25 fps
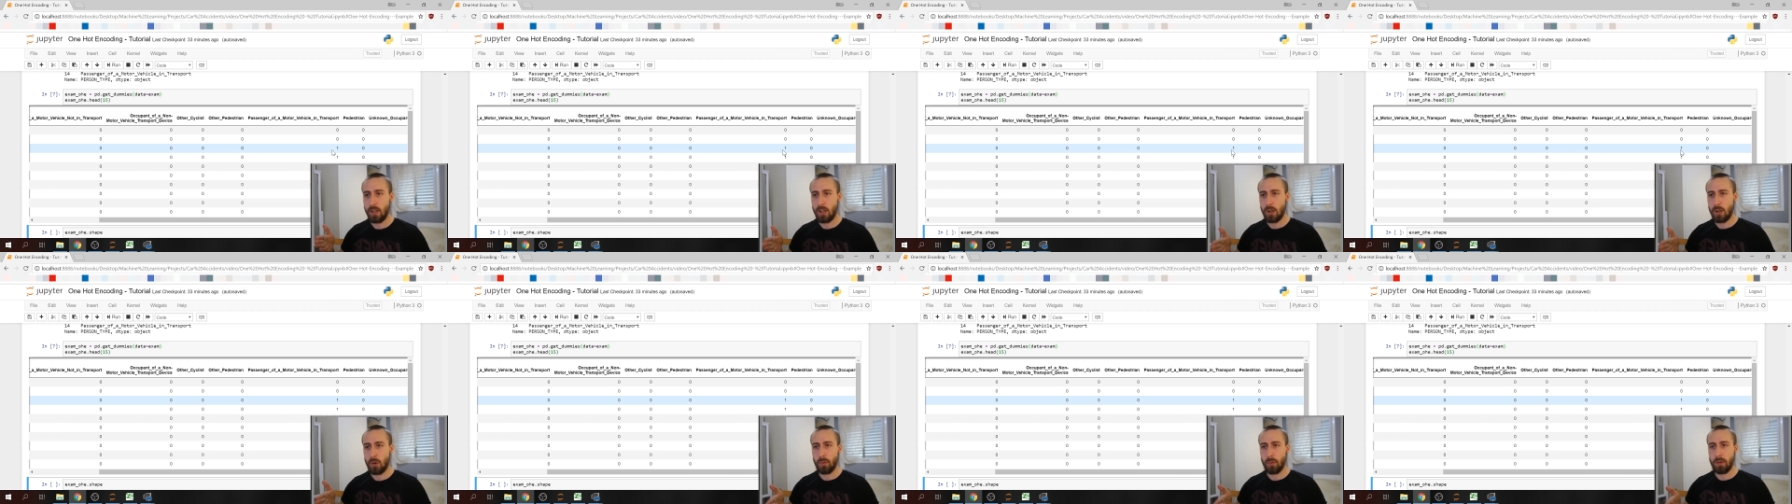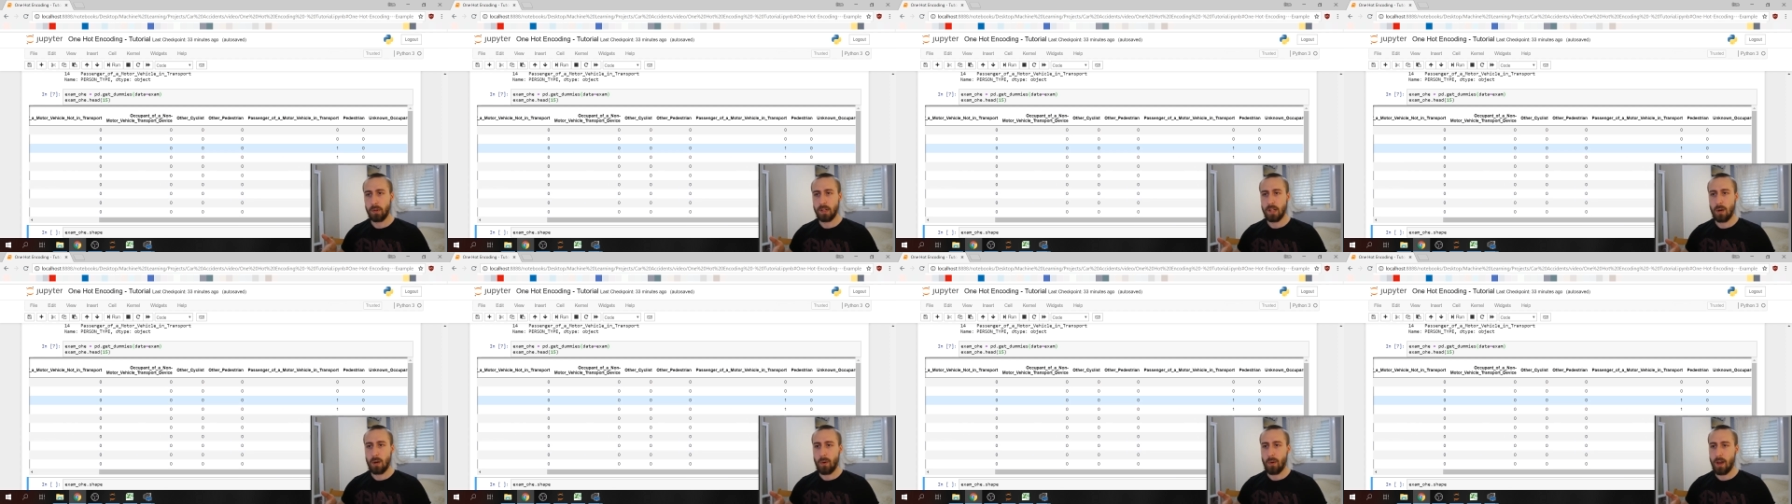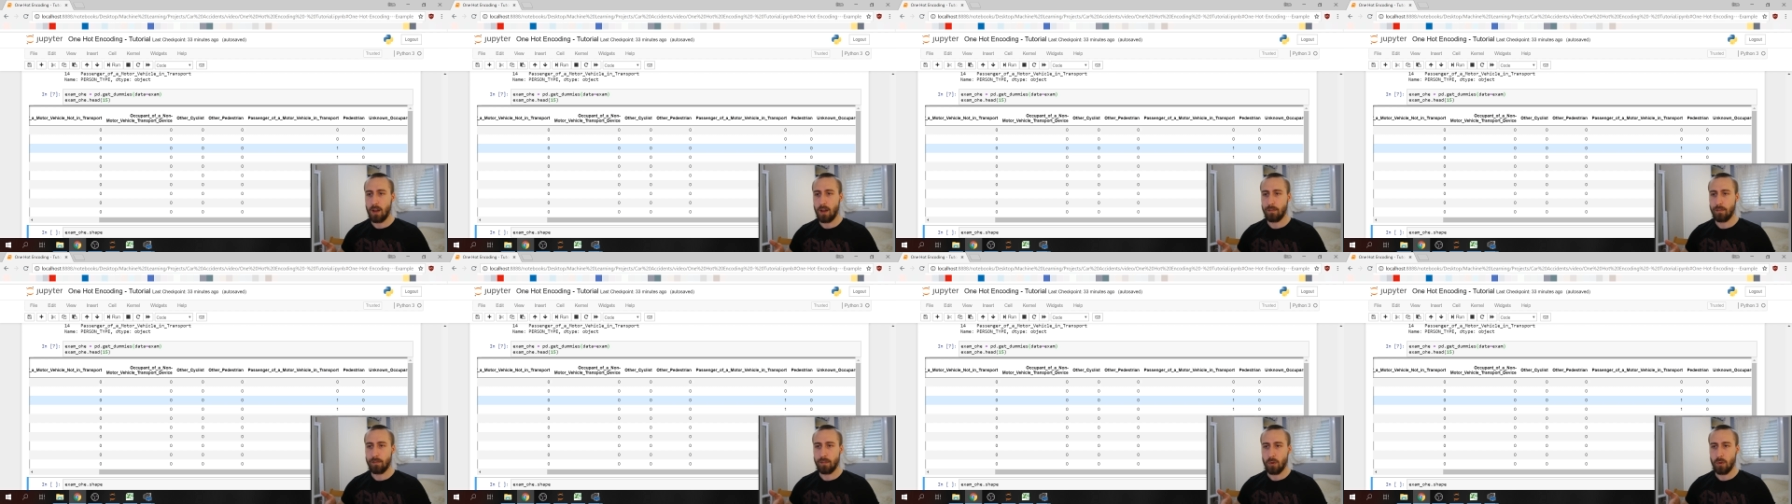we will now
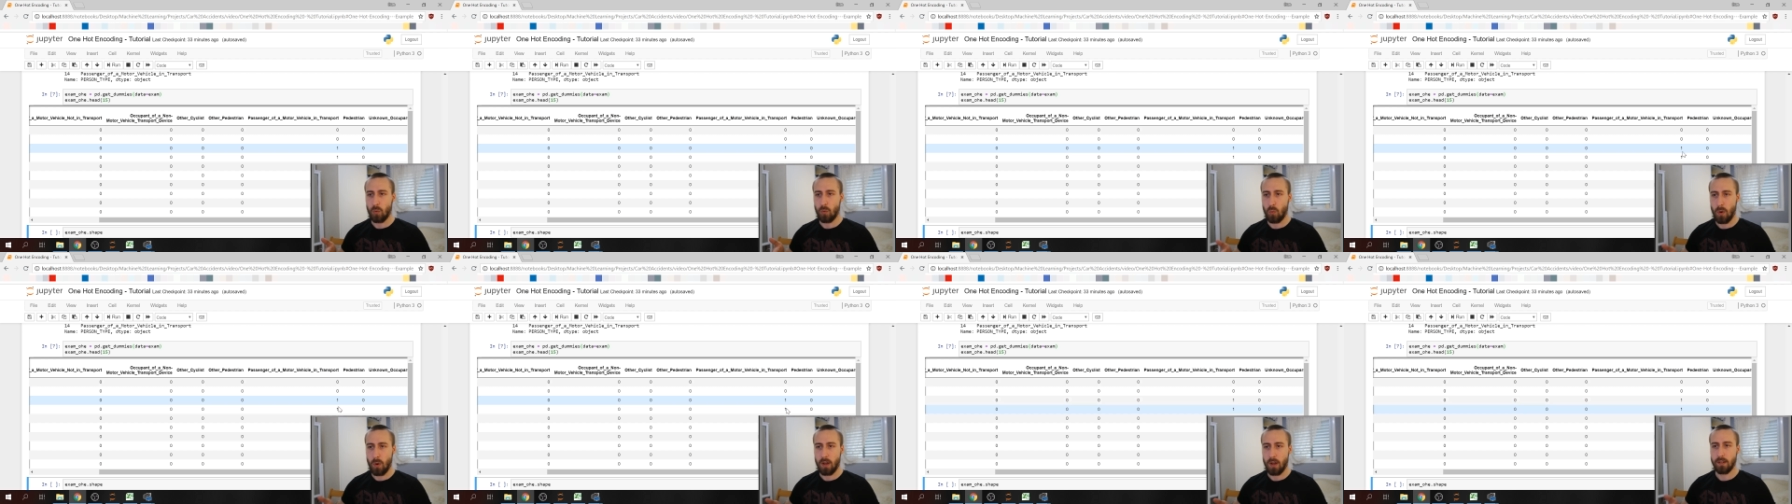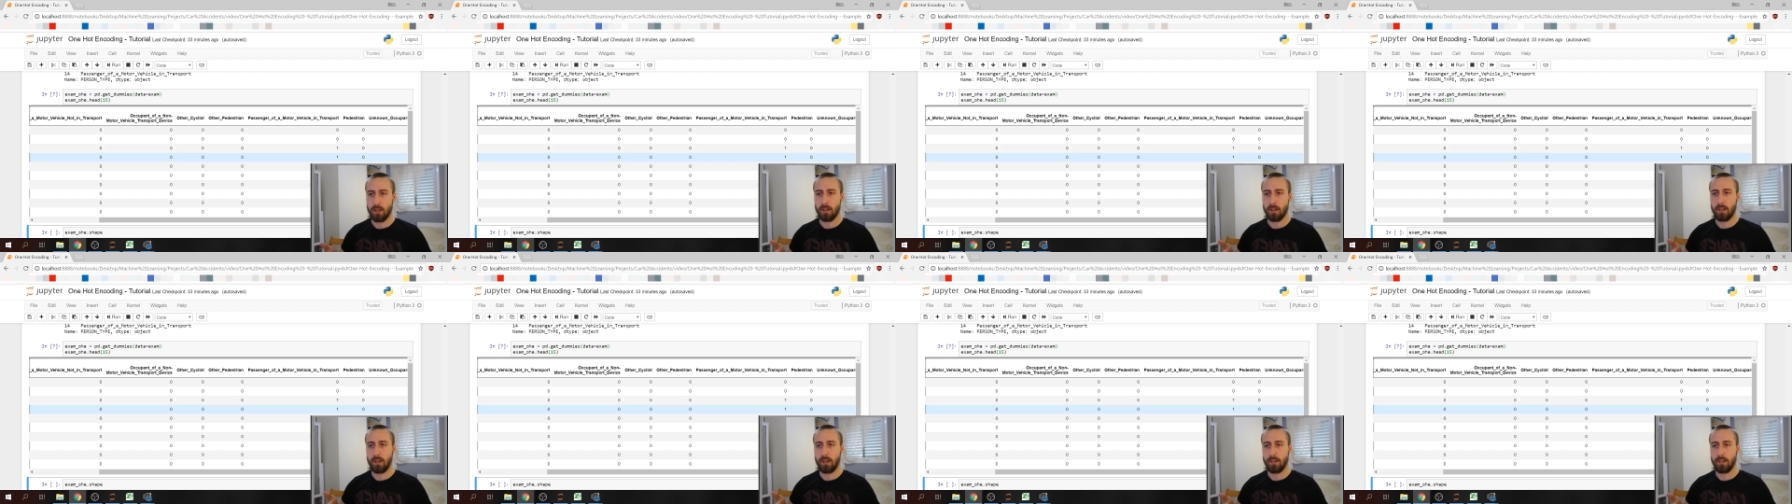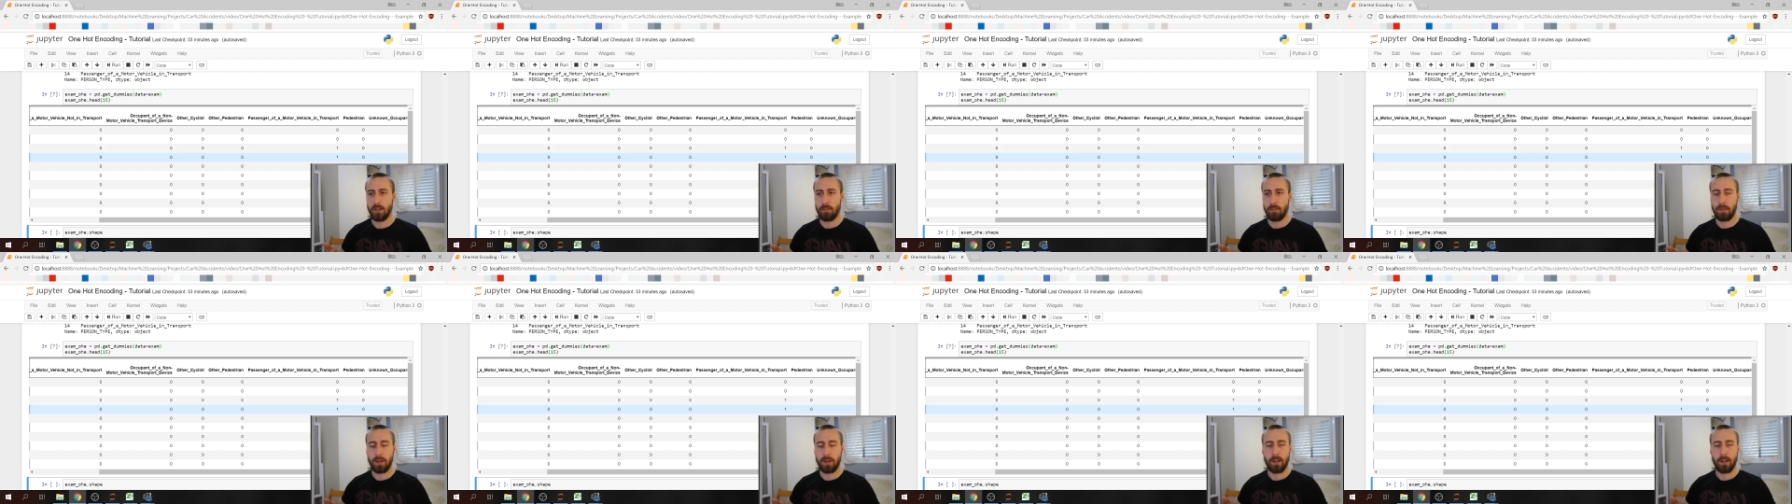have one in
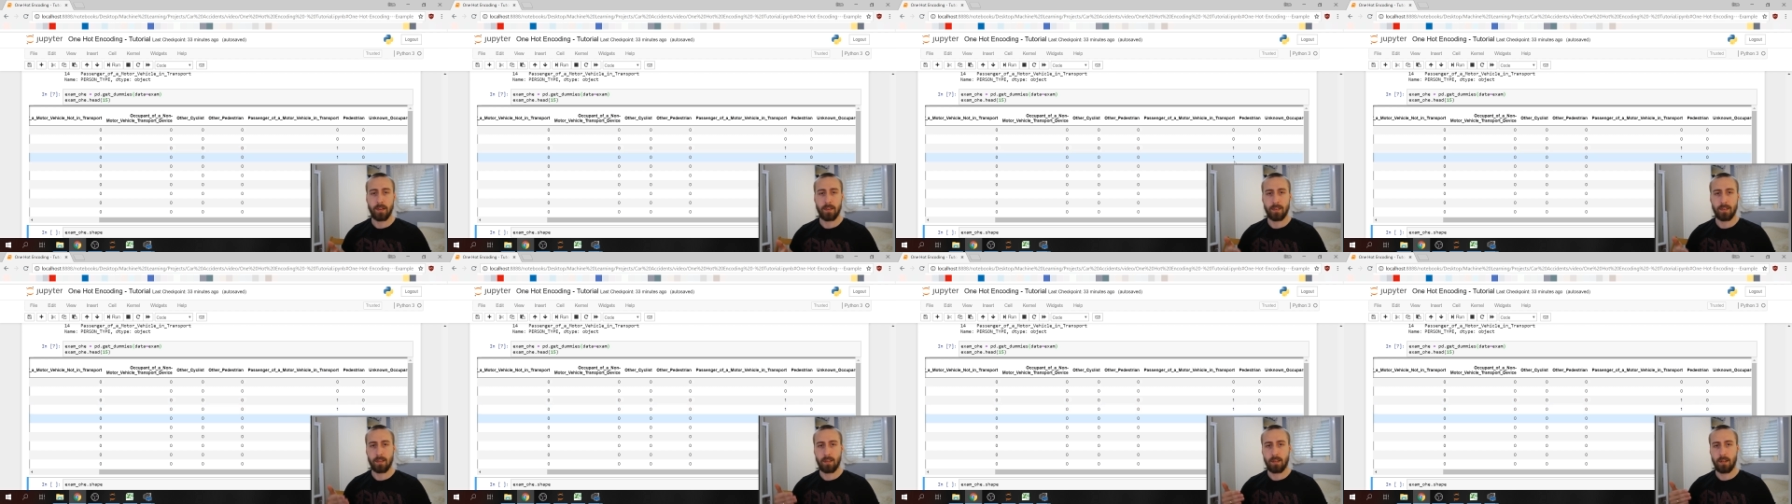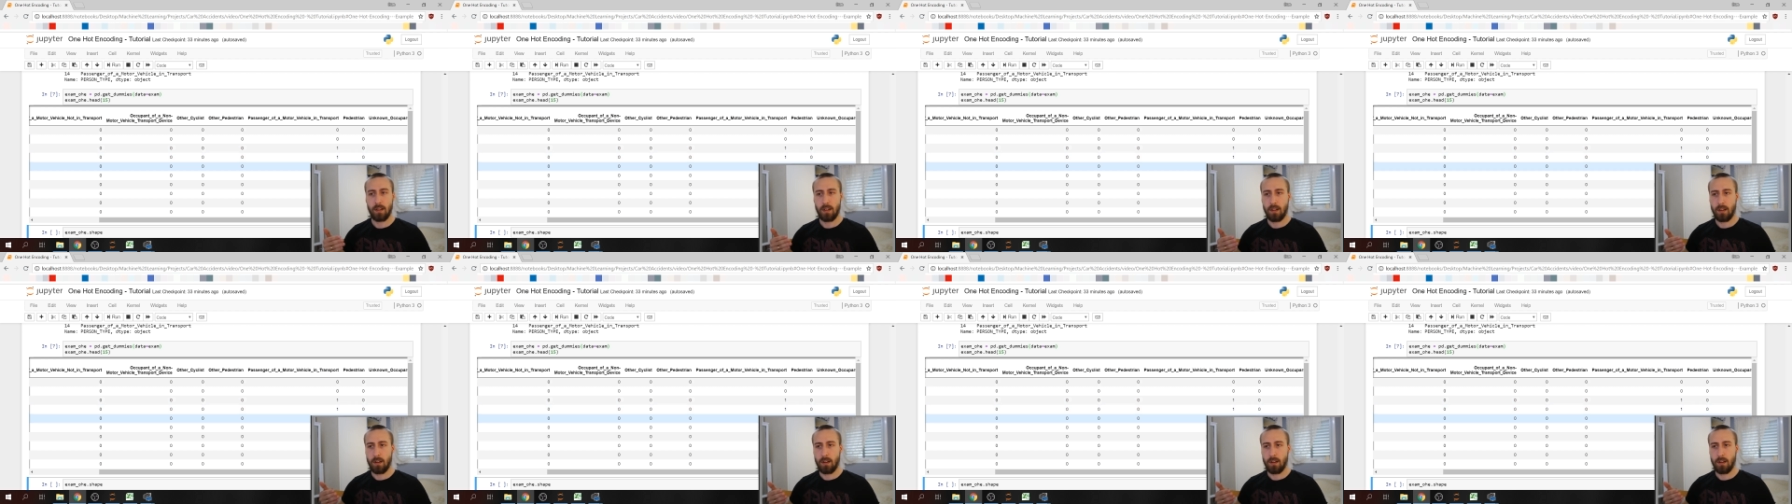the place